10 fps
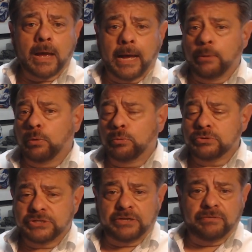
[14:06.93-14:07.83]
I will
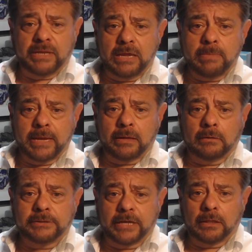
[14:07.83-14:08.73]
receive an
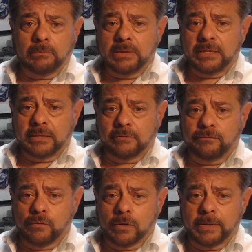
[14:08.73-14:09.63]
email telling me that the
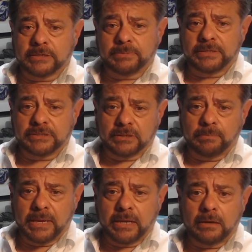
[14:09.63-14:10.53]
form has been
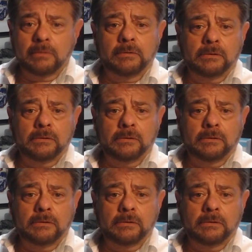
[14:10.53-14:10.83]
submitted.